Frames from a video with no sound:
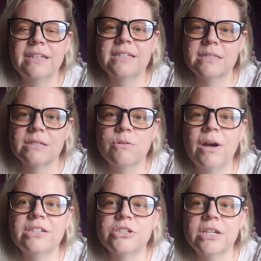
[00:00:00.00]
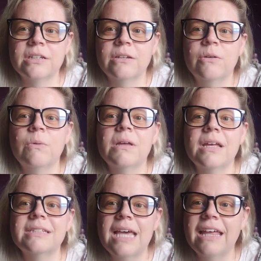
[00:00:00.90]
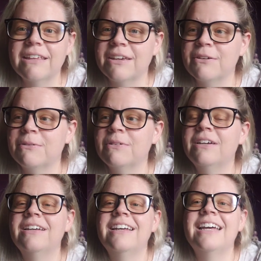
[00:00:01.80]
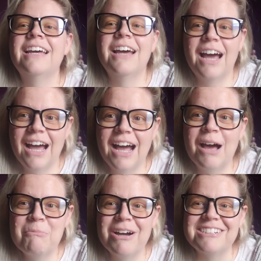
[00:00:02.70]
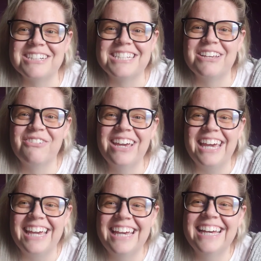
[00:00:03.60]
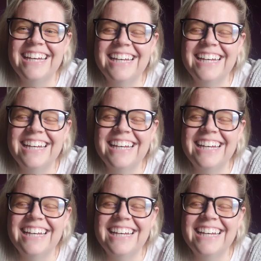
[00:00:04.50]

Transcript: Is the question. Well, I'll tell you. You're watching TV. I'm watching TV.